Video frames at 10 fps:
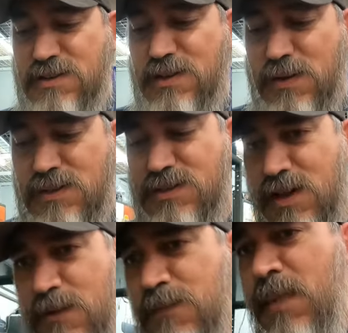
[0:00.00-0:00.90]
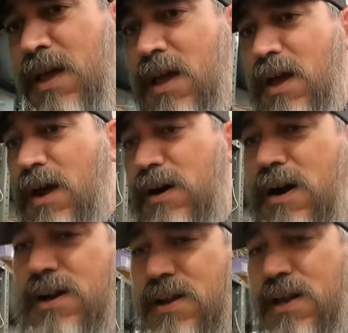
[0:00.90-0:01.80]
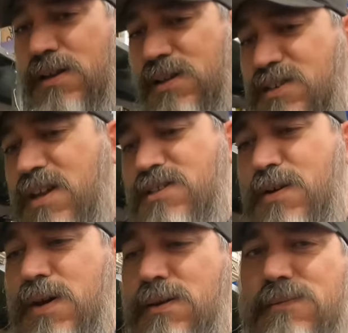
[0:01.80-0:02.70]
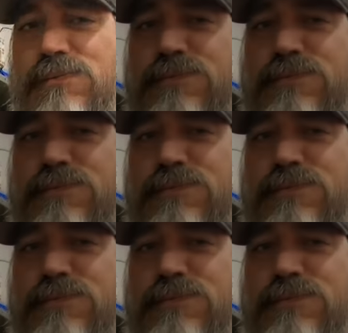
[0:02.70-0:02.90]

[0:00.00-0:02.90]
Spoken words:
into it. So, all right, let's get to it.